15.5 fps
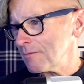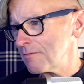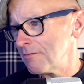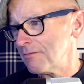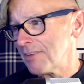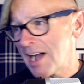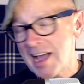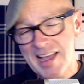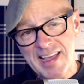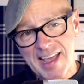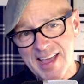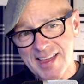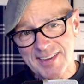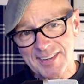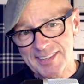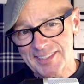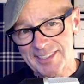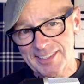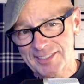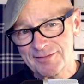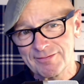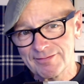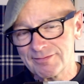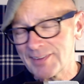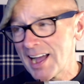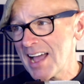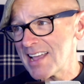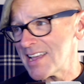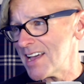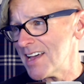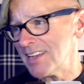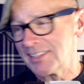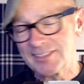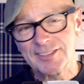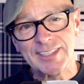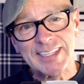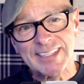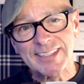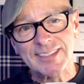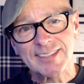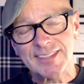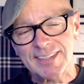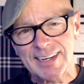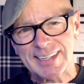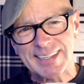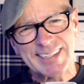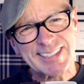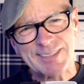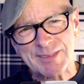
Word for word: Viand Viand is, and I guess I'm